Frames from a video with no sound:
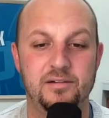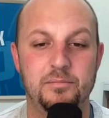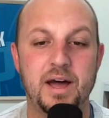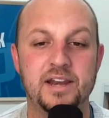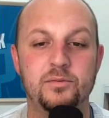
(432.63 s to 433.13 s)

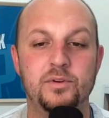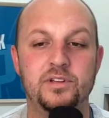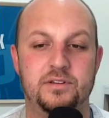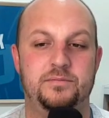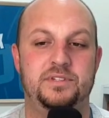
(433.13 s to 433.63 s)
Monty
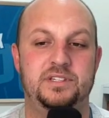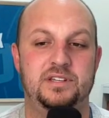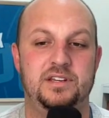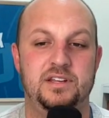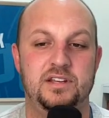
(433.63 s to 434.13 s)
Williams
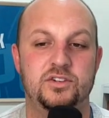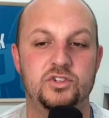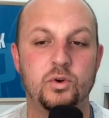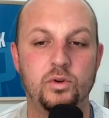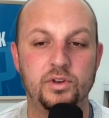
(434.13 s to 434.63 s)

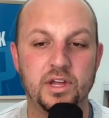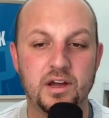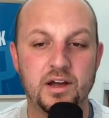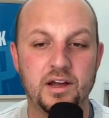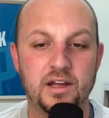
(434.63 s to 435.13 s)
told
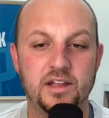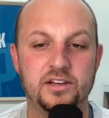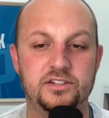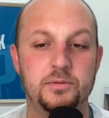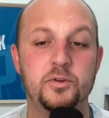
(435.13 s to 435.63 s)

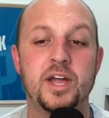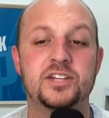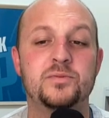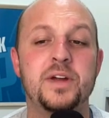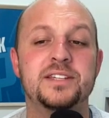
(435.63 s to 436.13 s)

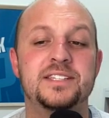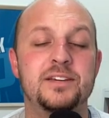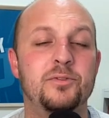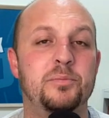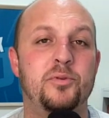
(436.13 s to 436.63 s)
WXYZ
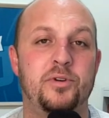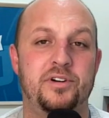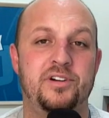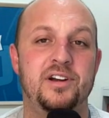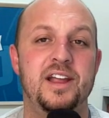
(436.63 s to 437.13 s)

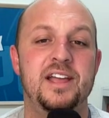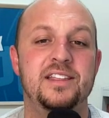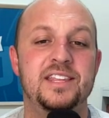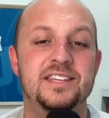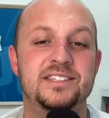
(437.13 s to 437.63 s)
reporter,
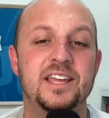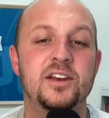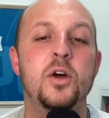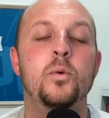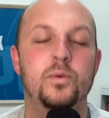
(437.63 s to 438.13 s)
he said,
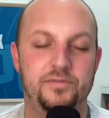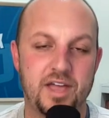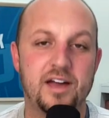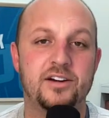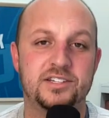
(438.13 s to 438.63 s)
we've
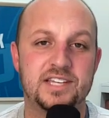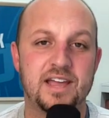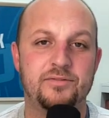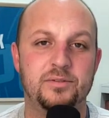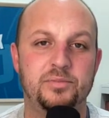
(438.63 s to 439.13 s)
got our
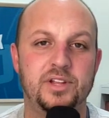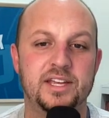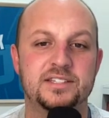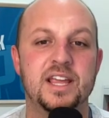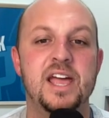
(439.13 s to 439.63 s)
staff in
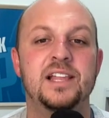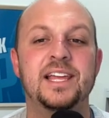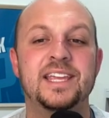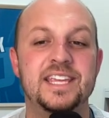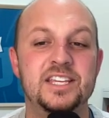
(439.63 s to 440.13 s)
place.
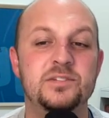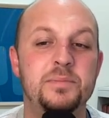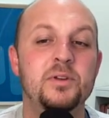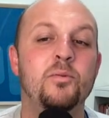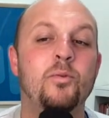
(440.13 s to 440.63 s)
Like, he's
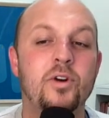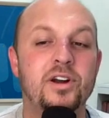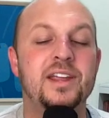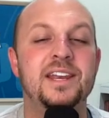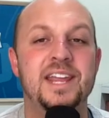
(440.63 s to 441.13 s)
been
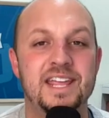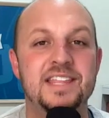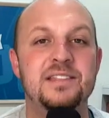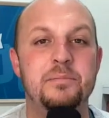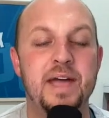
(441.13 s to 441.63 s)
working
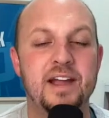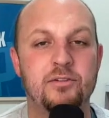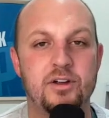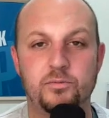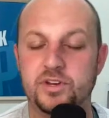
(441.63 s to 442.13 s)
in the
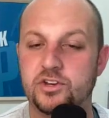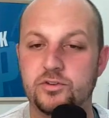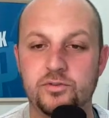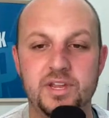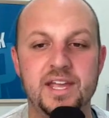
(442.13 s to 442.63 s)
background. We
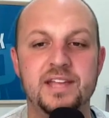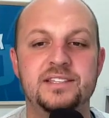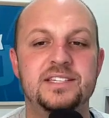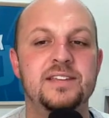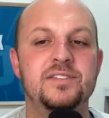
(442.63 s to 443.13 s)
knew he had
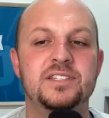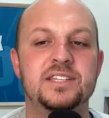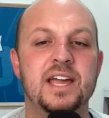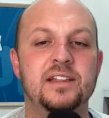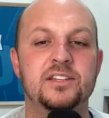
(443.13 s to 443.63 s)
Steven
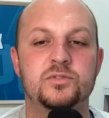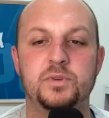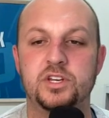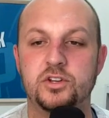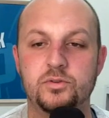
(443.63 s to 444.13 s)
Silas.
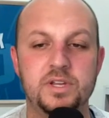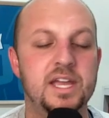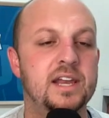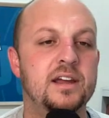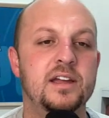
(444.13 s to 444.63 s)
We knew he
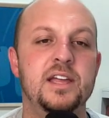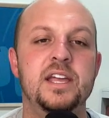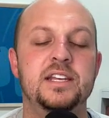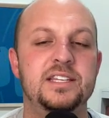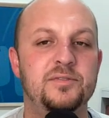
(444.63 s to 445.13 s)
had a
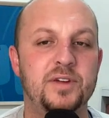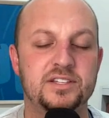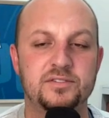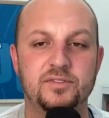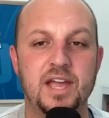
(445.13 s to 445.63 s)

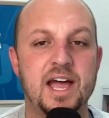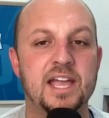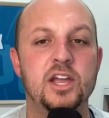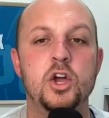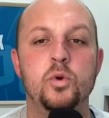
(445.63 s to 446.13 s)
defensive
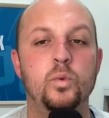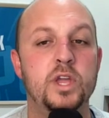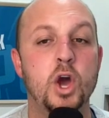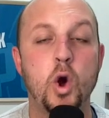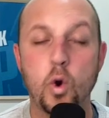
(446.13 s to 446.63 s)
guy. We
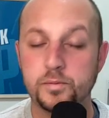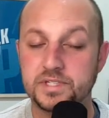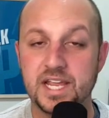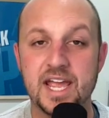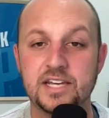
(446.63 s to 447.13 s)
hoped
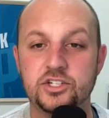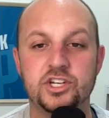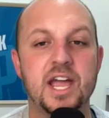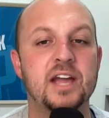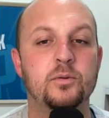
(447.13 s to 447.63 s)
he had
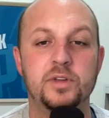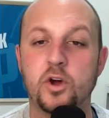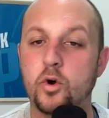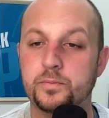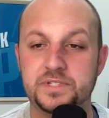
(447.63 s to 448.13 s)
Jack. We
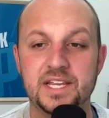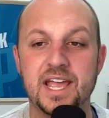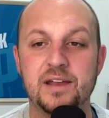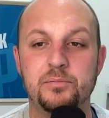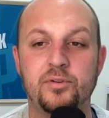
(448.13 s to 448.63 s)
hoped he
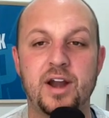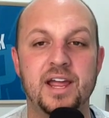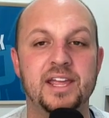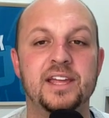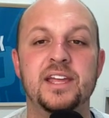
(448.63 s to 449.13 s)
had
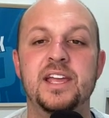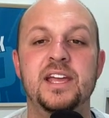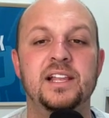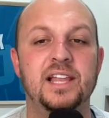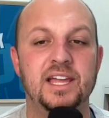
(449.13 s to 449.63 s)
Bryant.
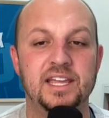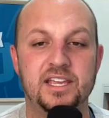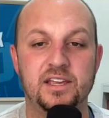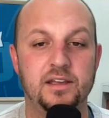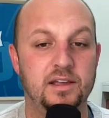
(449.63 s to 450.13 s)

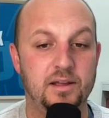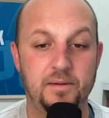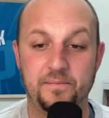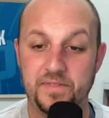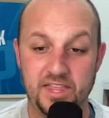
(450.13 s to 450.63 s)
Like,
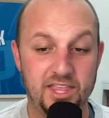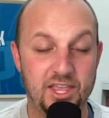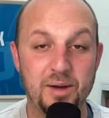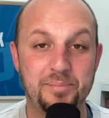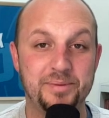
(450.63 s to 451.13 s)

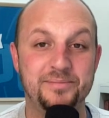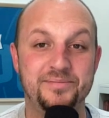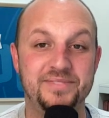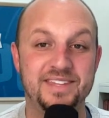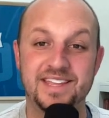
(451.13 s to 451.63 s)
yep,
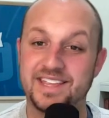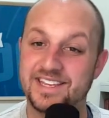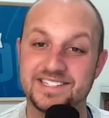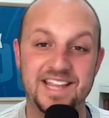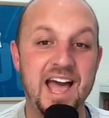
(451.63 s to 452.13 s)

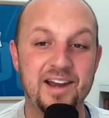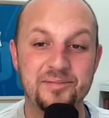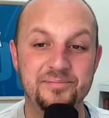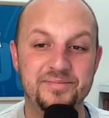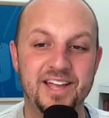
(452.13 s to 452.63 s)
he's got
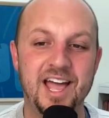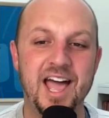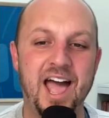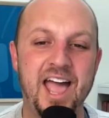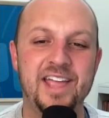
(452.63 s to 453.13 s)
him.
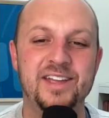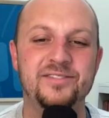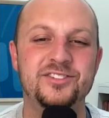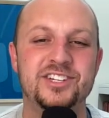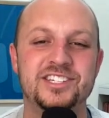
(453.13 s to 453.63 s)
I
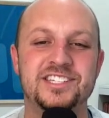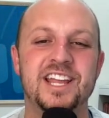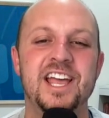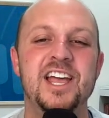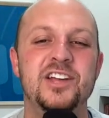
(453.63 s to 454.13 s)
am just
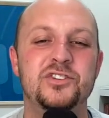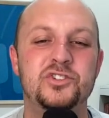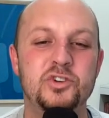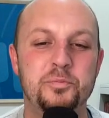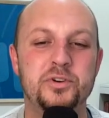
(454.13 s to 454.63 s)

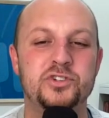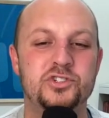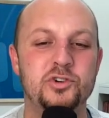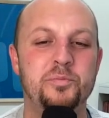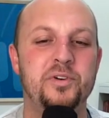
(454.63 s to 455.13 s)
super,
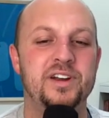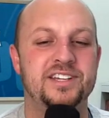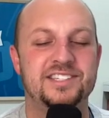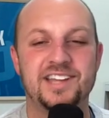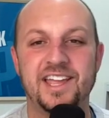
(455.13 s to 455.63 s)
super
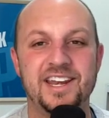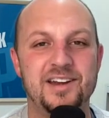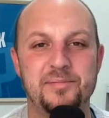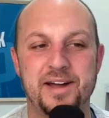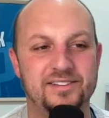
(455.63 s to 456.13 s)
excited
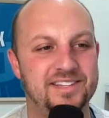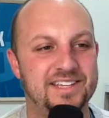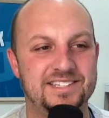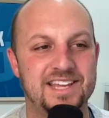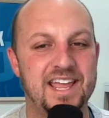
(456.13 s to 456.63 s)
about
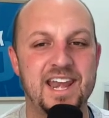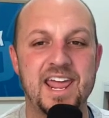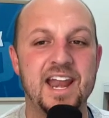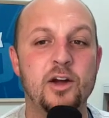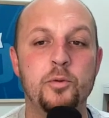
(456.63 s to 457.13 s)
this. And
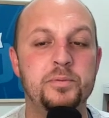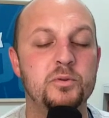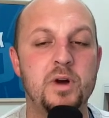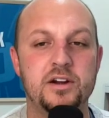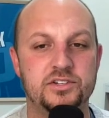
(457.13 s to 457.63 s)
I hope
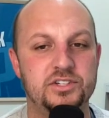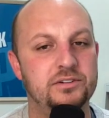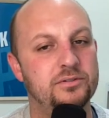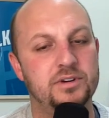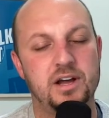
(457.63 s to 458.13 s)
you are
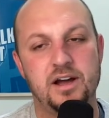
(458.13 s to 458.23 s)
too.